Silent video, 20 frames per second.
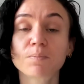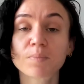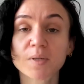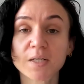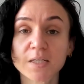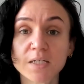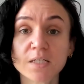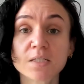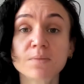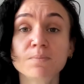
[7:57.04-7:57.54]

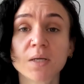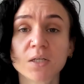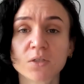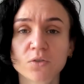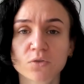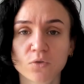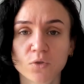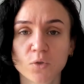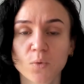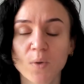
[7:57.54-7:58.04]
please make
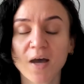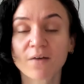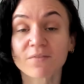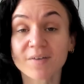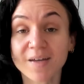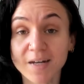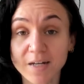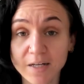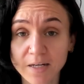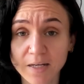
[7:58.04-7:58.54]
sure you have
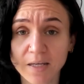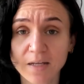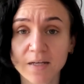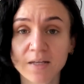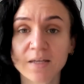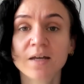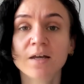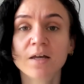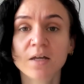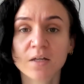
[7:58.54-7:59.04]

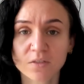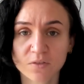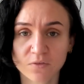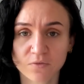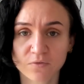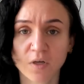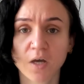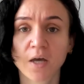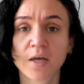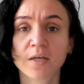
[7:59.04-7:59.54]
clearly
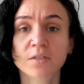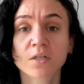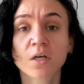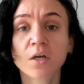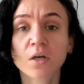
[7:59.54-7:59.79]
defined